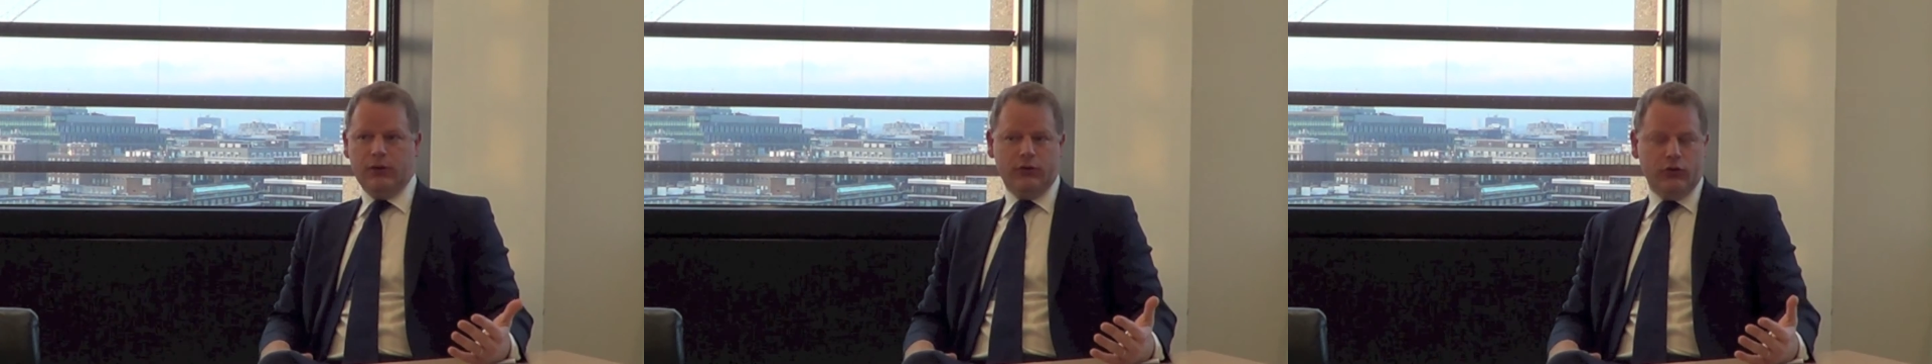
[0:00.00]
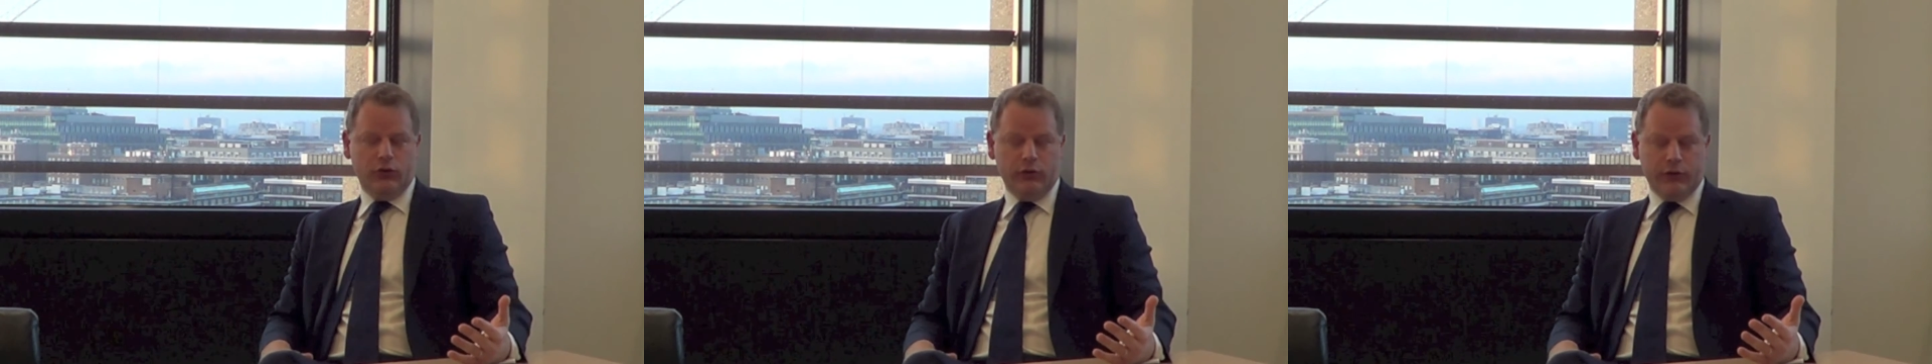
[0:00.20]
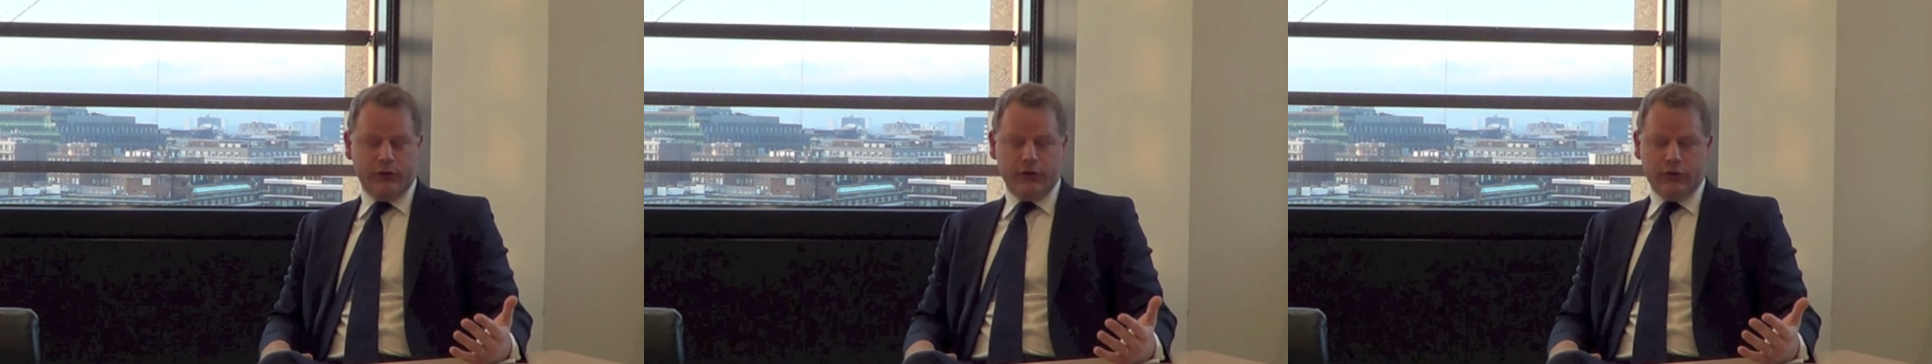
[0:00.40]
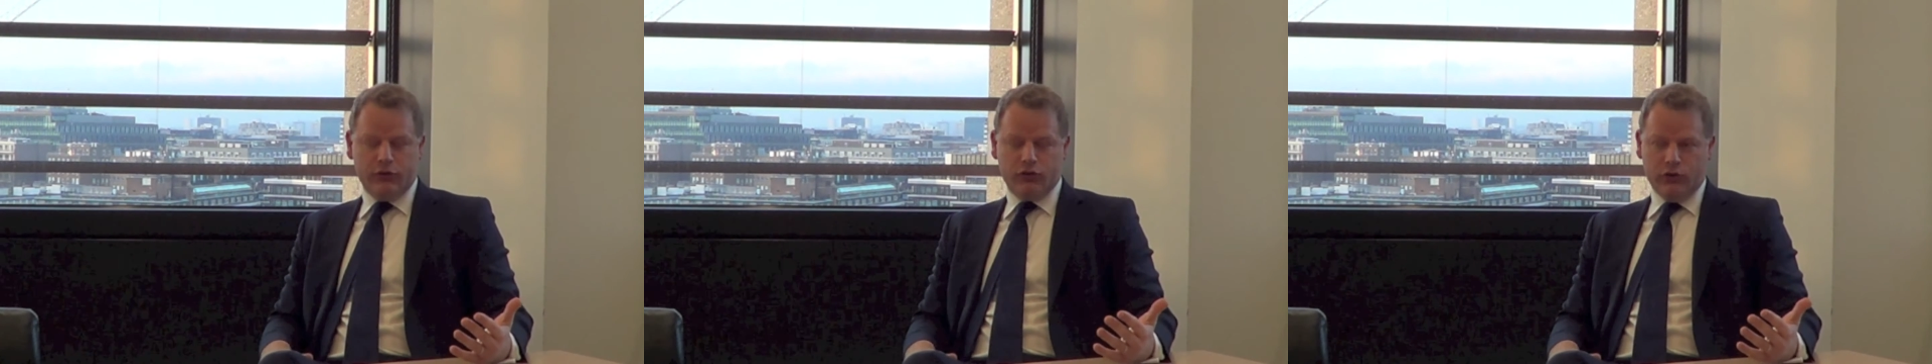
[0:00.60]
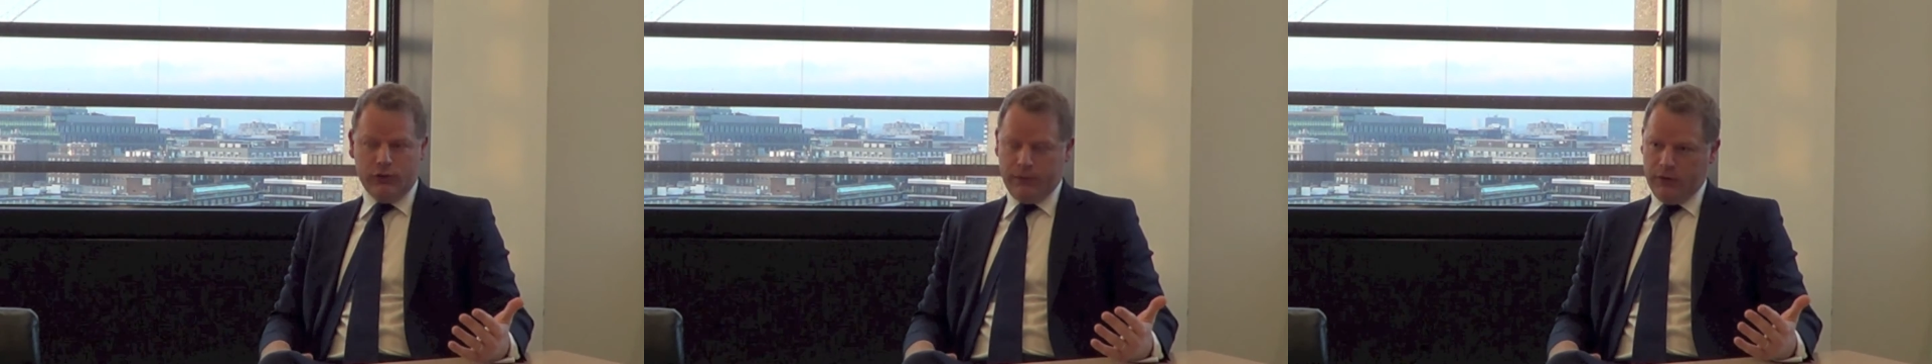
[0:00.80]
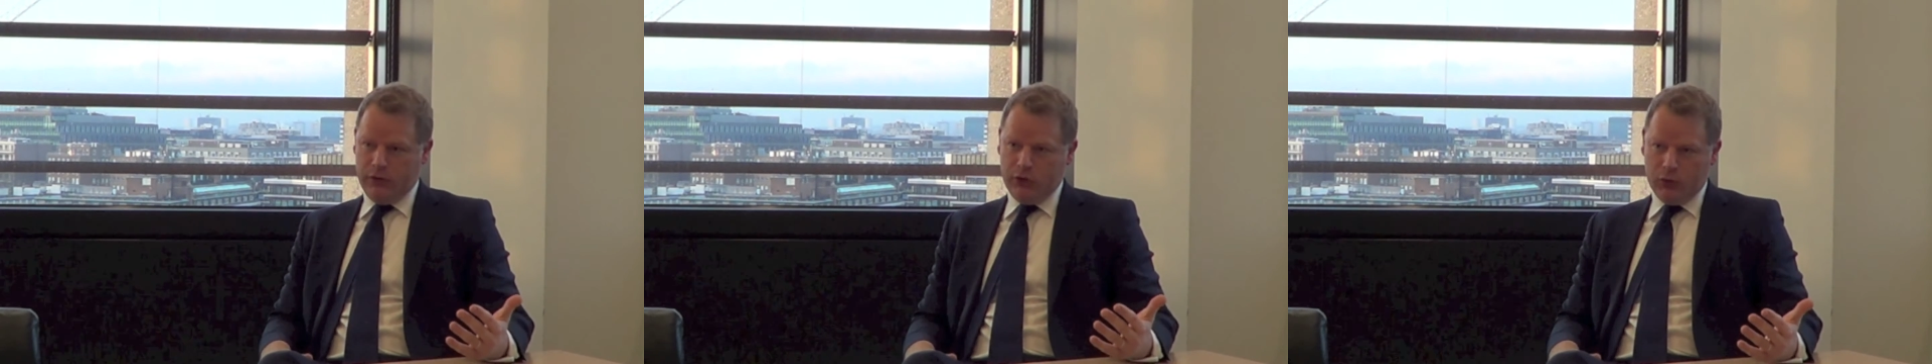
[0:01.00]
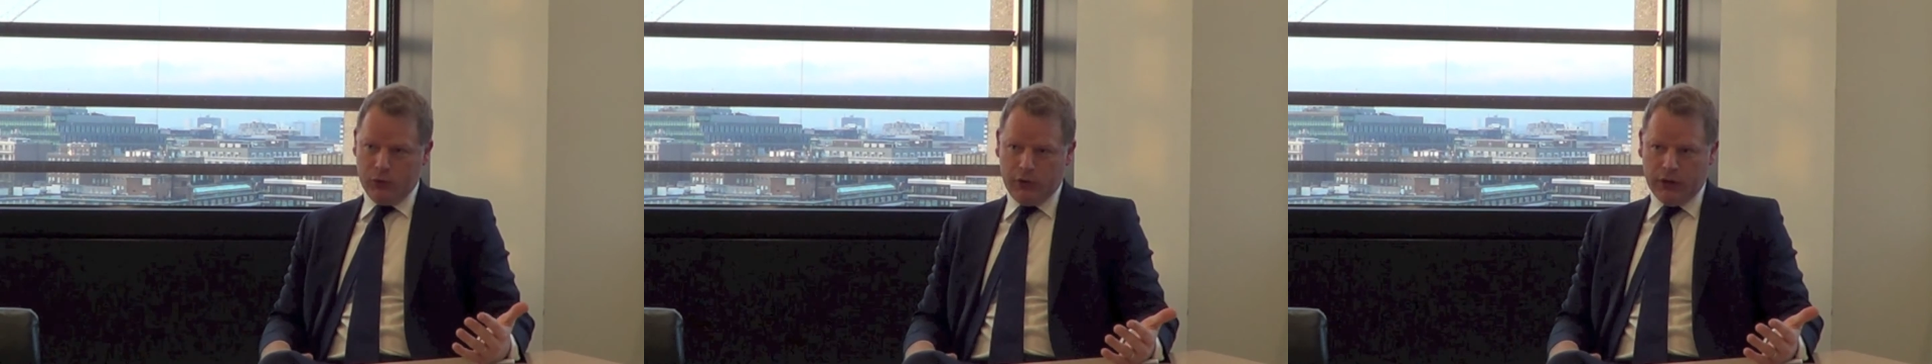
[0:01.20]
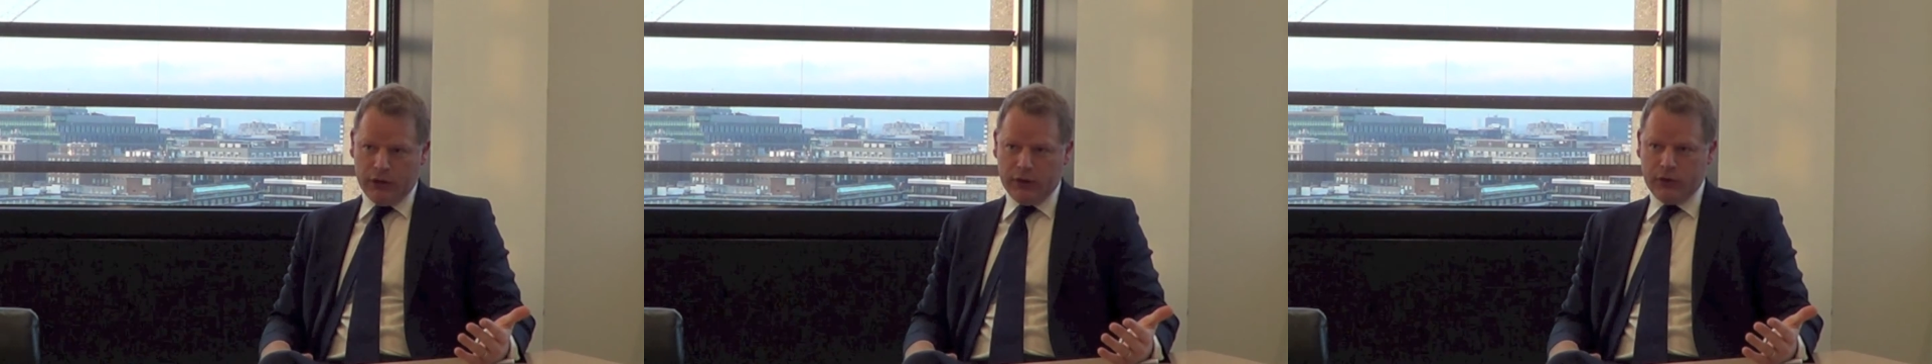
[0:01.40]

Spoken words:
jurisdiction of the UK